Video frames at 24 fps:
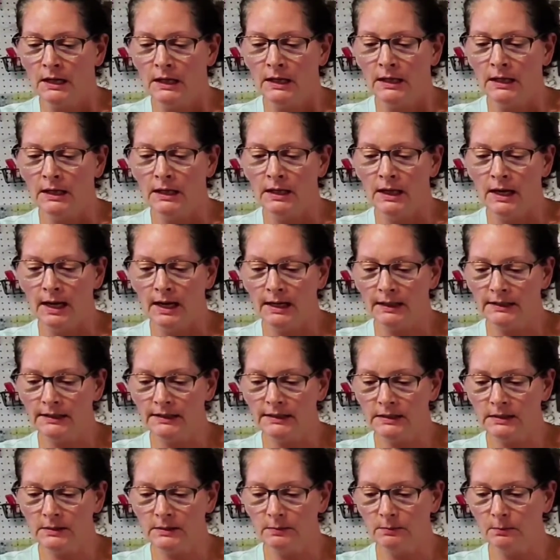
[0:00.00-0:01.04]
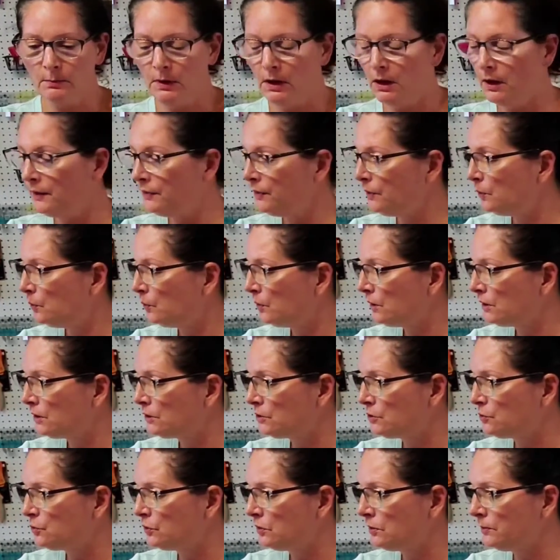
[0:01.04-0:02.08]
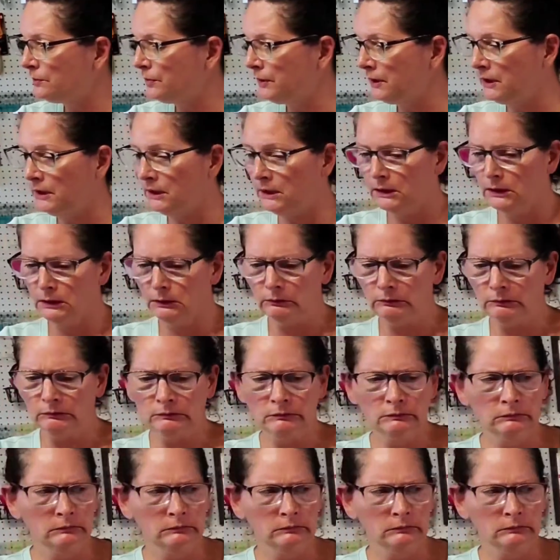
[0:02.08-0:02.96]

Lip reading: Next month, which will be